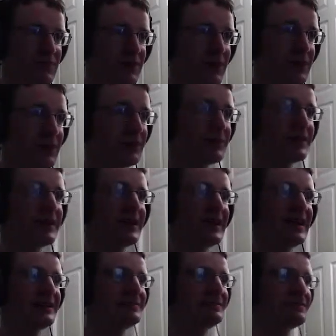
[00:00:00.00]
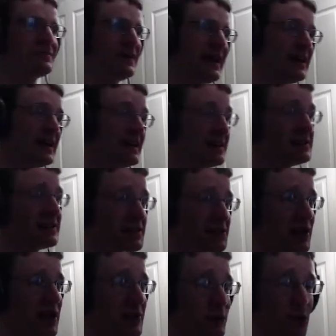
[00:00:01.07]
Oh, okay. I, I at least I
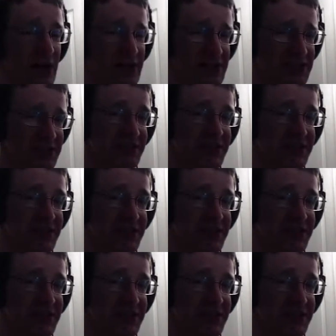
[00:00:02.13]
shot him once.